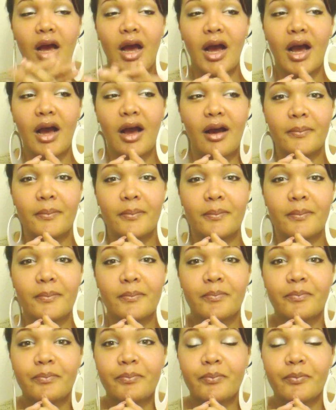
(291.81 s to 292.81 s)

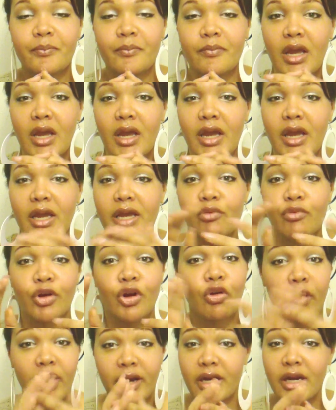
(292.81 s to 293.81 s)
Um, he
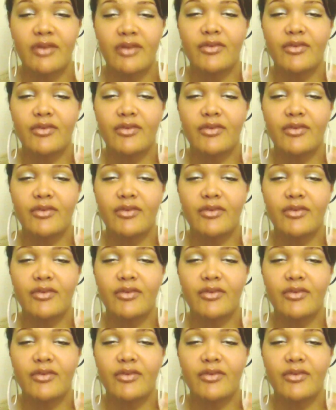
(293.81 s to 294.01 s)
regretted it.